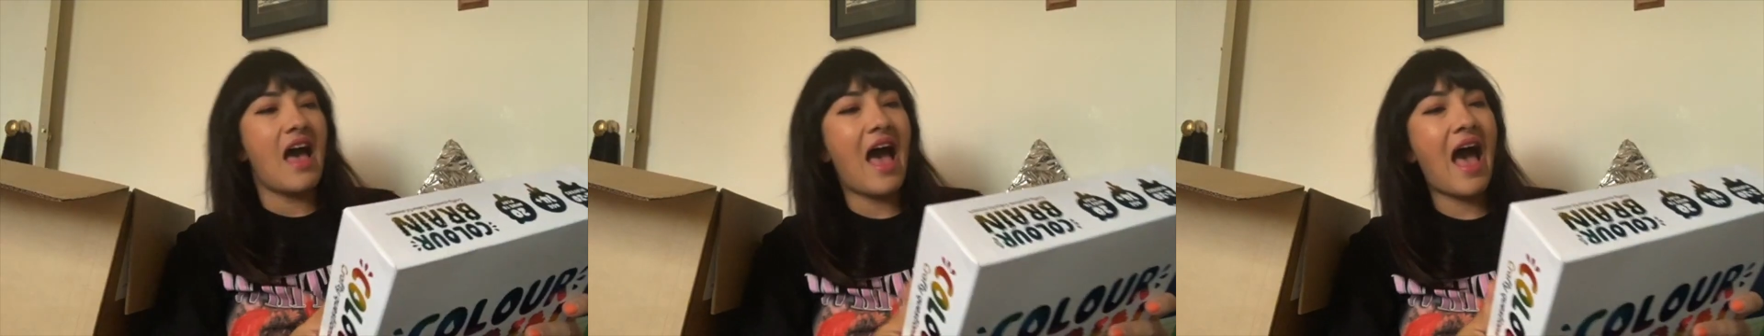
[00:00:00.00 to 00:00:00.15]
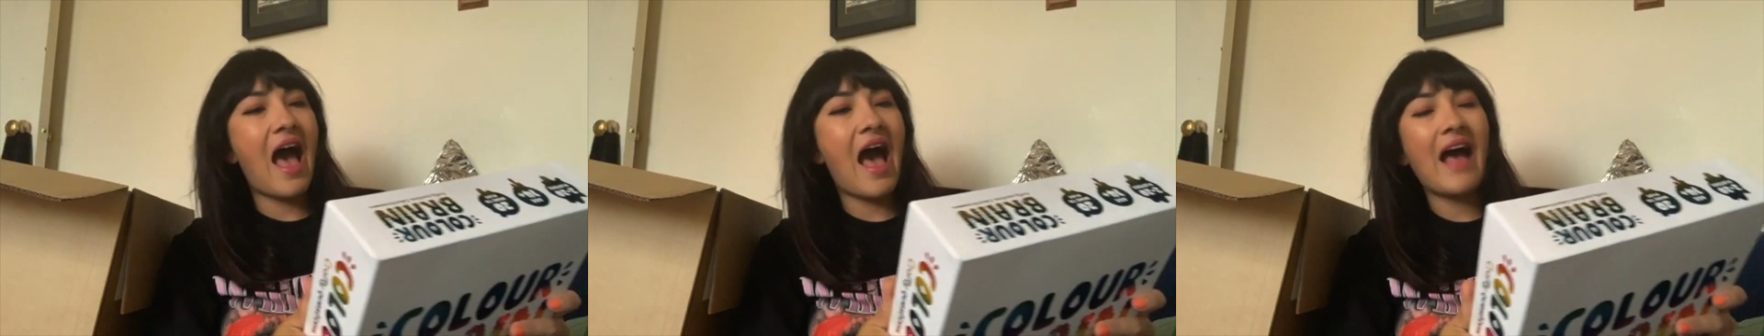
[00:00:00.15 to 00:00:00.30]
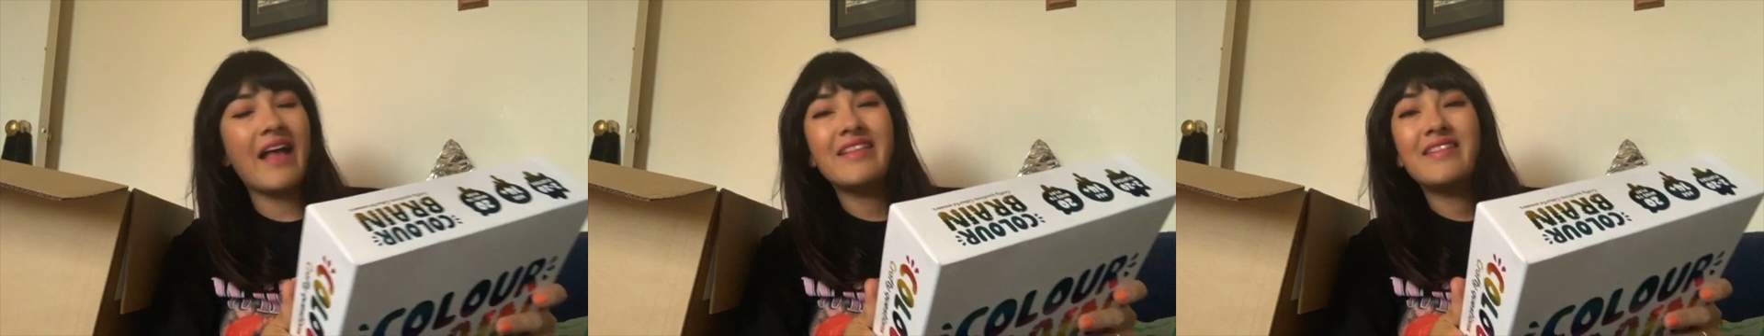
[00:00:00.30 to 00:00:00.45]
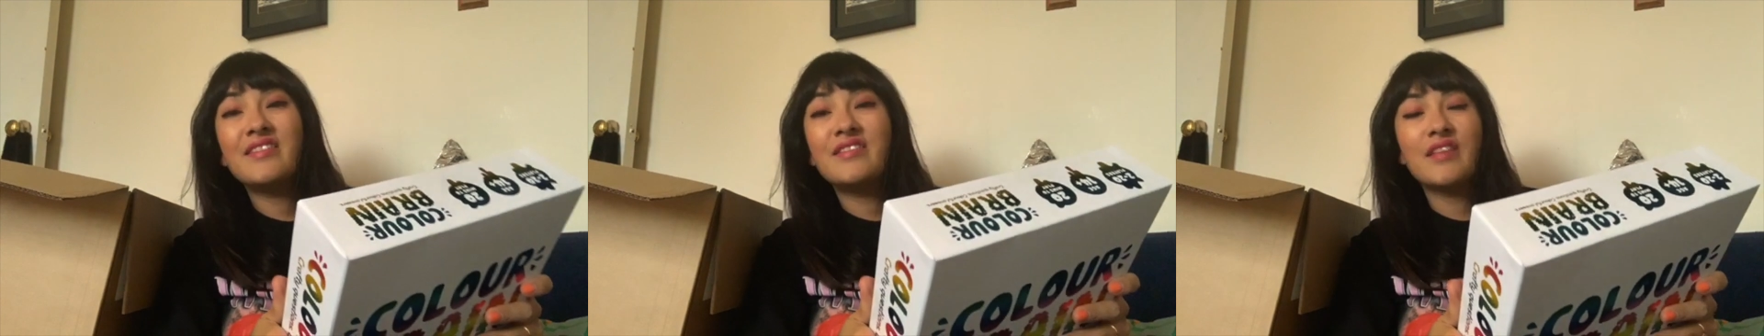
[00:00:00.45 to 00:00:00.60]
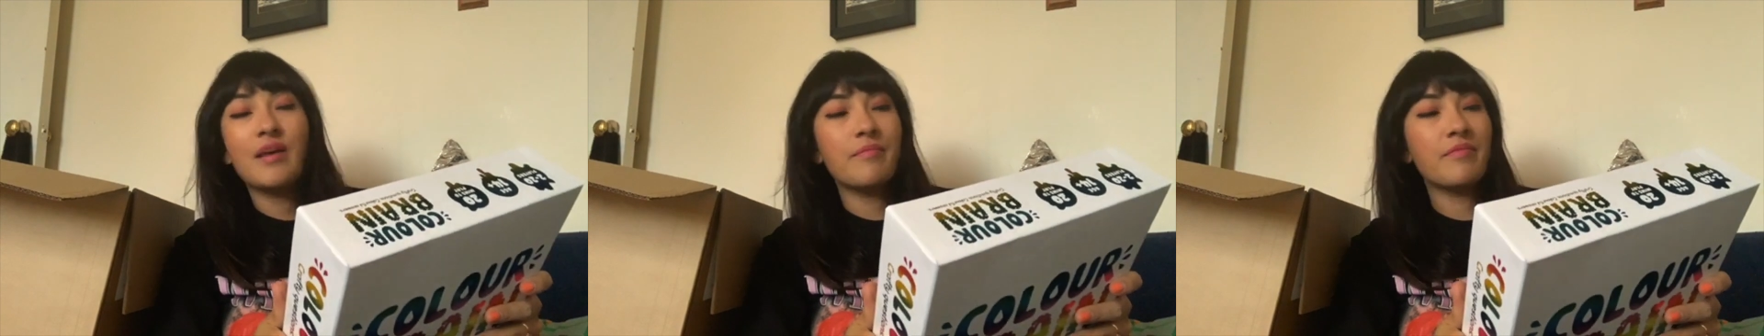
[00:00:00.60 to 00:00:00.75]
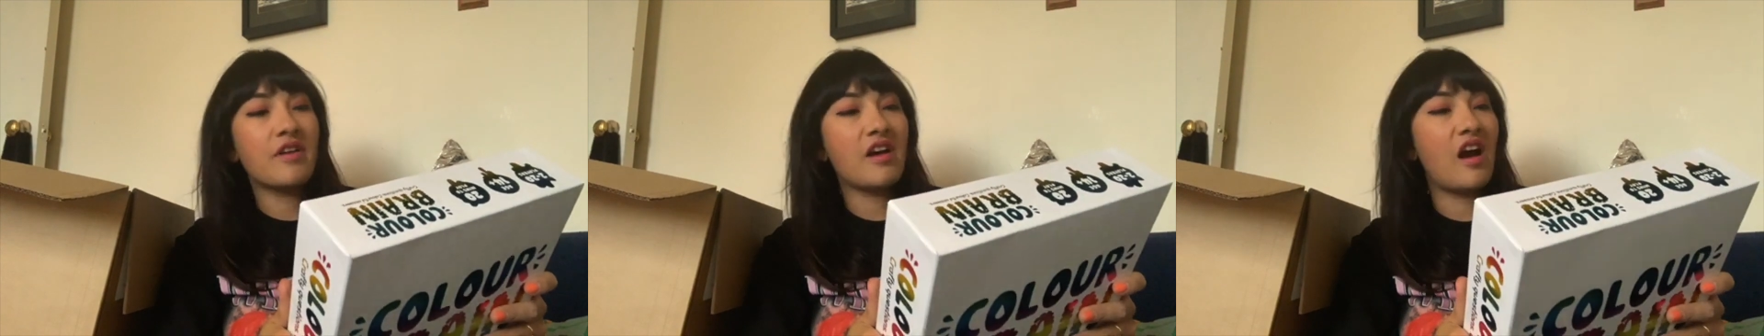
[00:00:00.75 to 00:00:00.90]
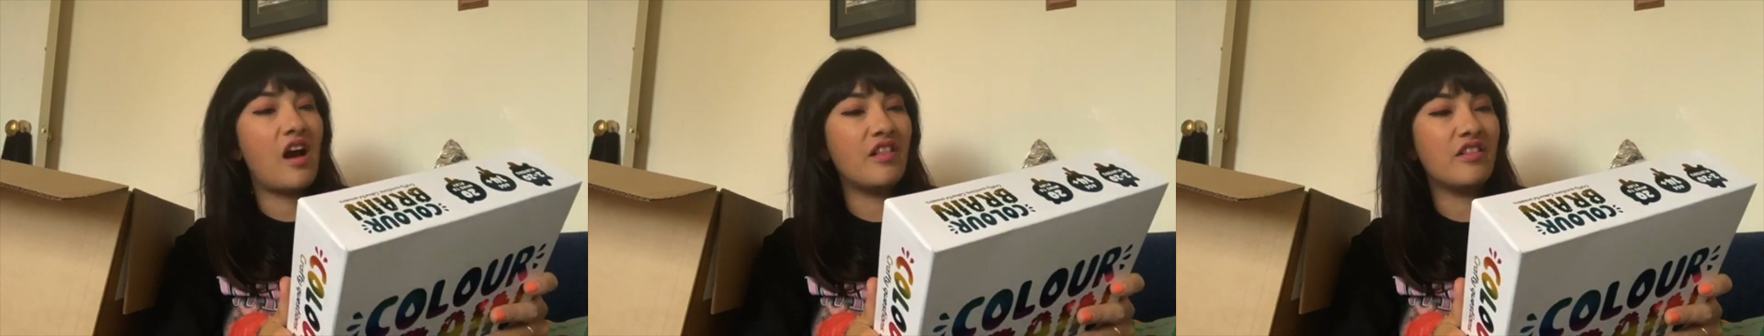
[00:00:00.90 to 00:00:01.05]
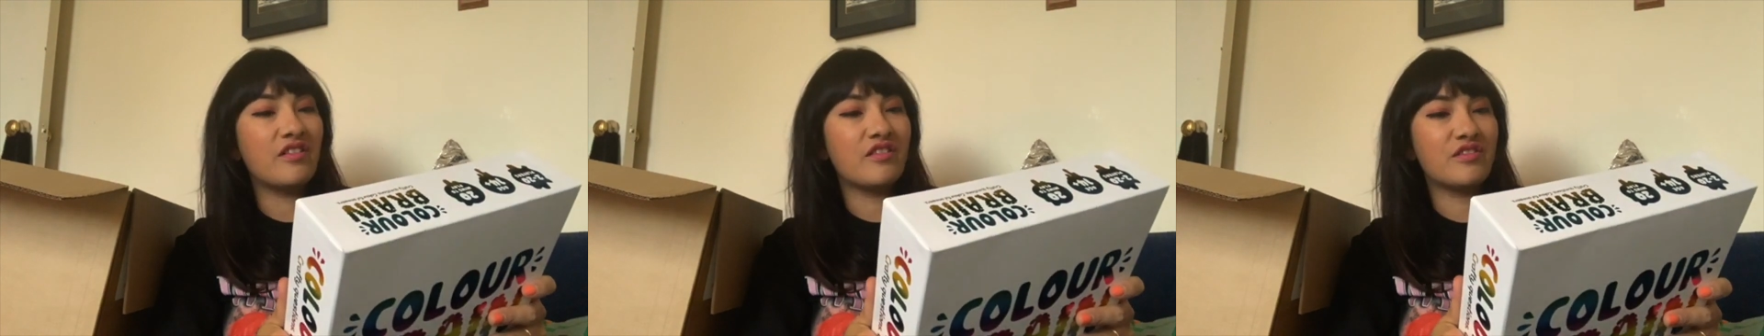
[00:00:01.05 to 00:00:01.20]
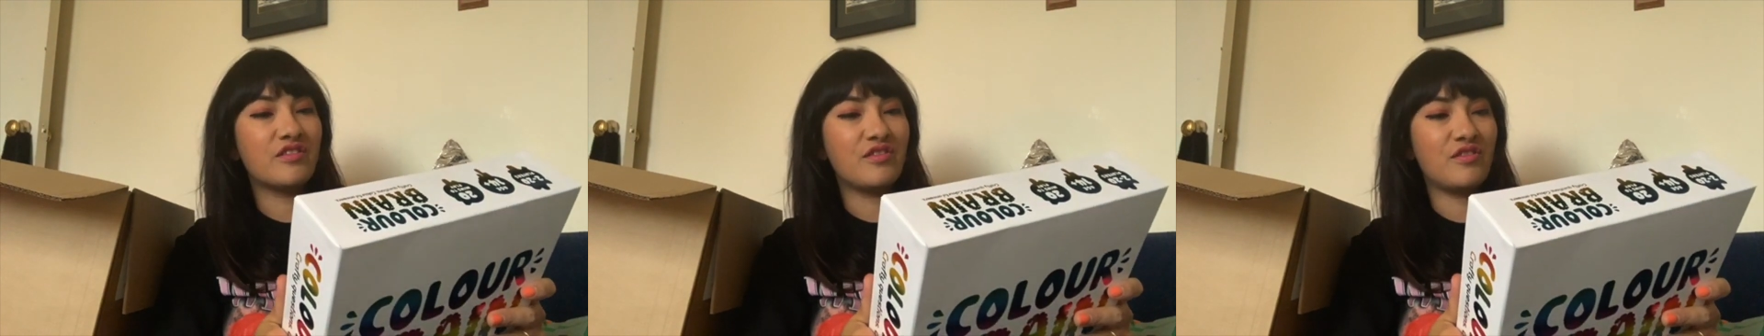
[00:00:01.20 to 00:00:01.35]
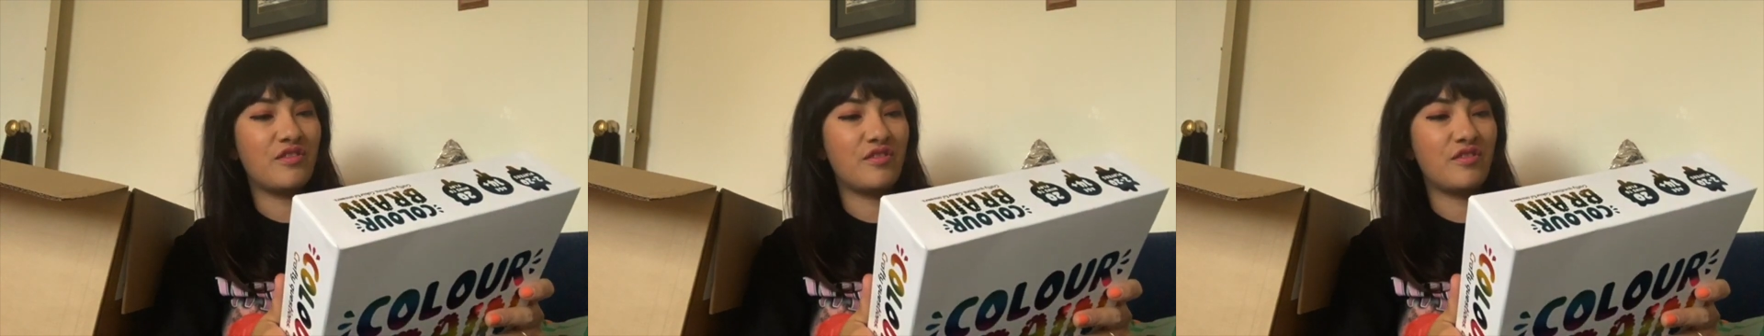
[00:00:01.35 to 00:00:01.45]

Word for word: Add some colour to